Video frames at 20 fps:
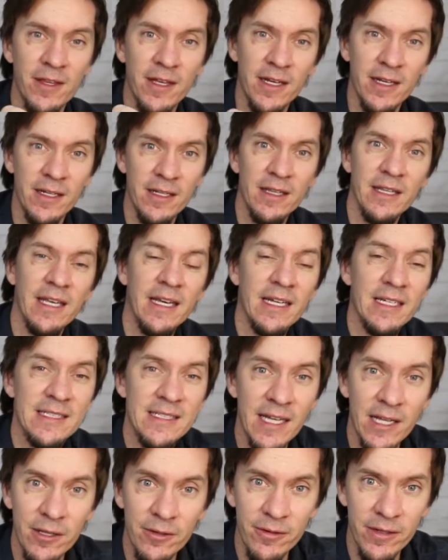
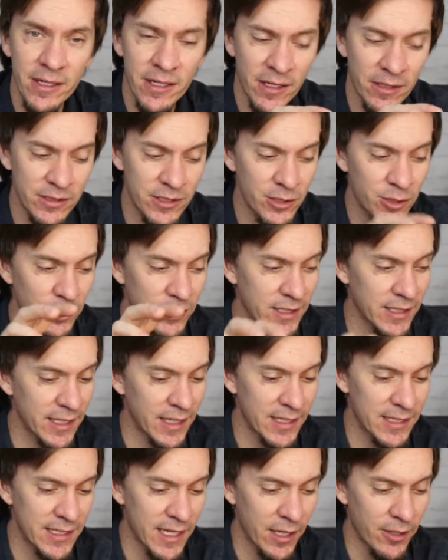the Consulting
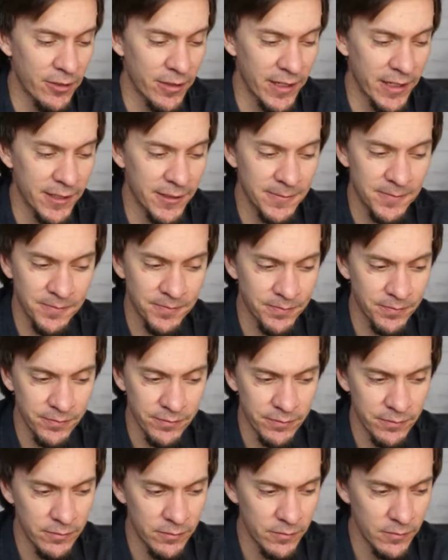Accelerator.
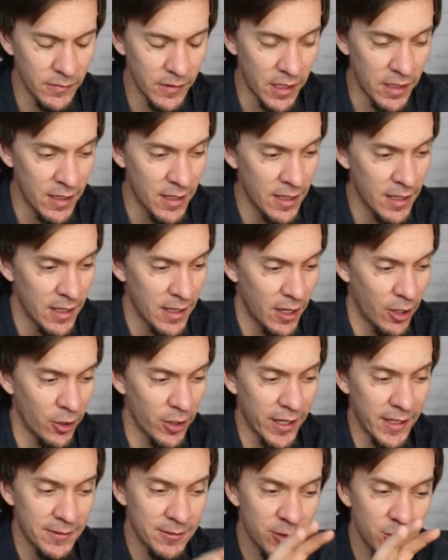
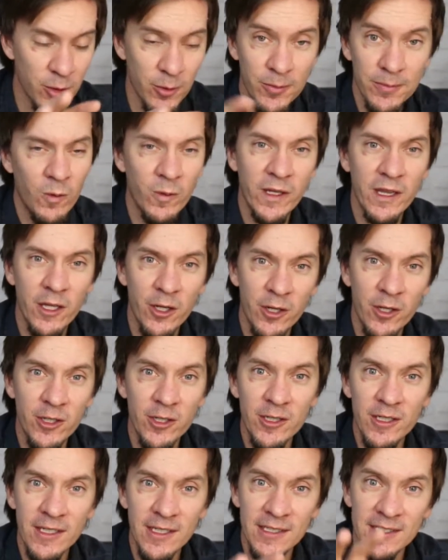Okay, so what we
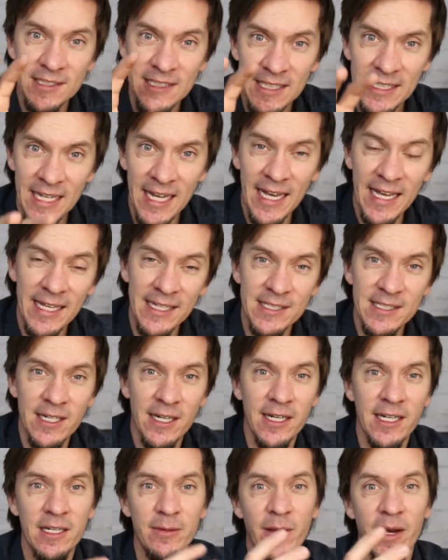learned today is
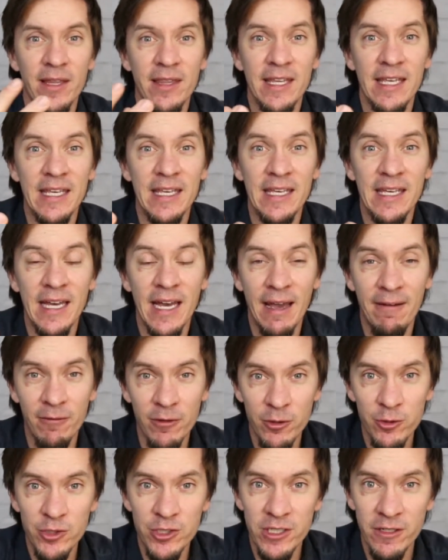talking about the
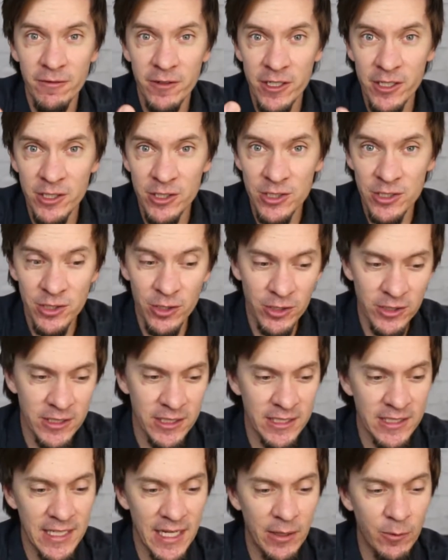evolution of a
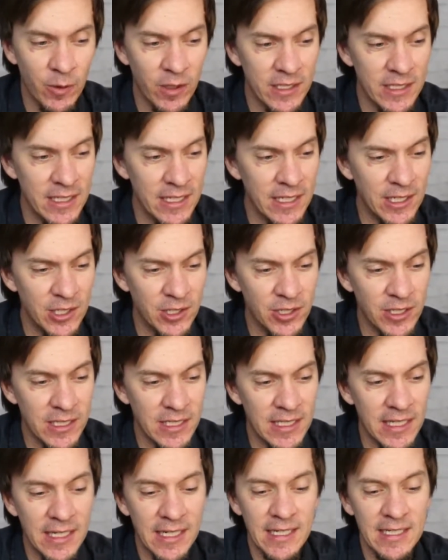consultant. And what's
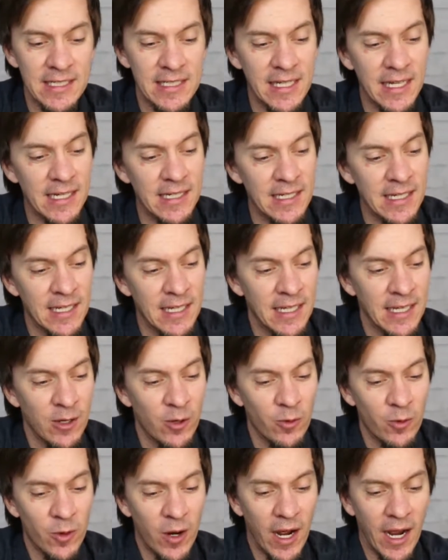interesting is that
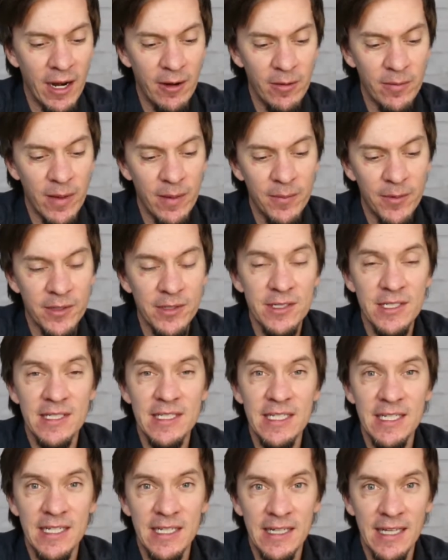I remember
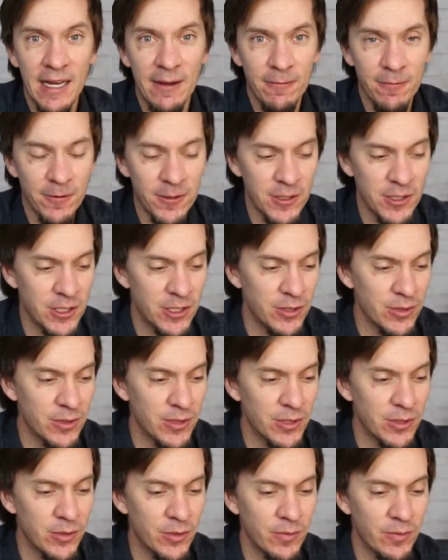seeing that first
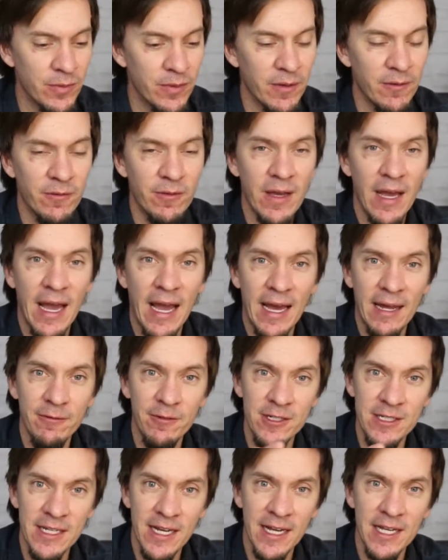YouTube
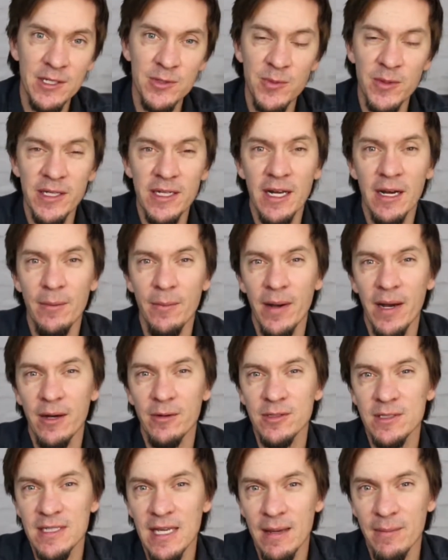advertisement
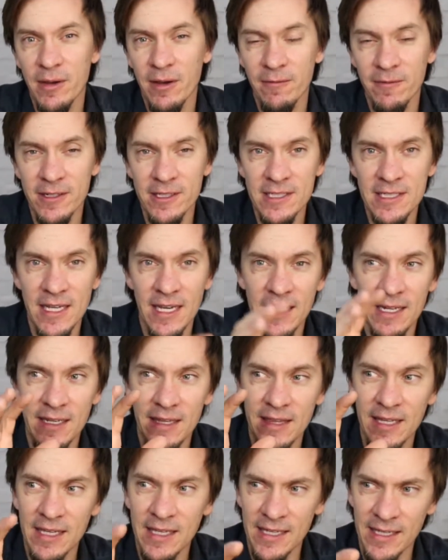about Sam Ovens and
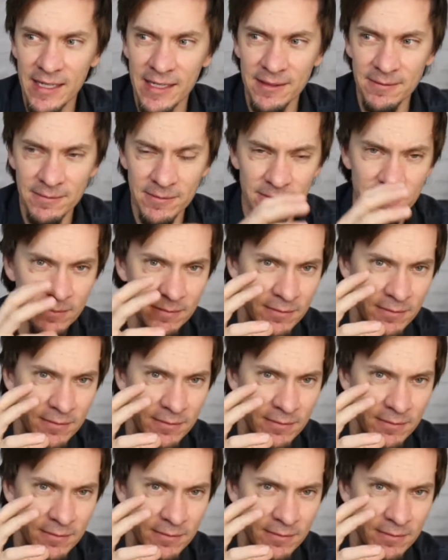thinking,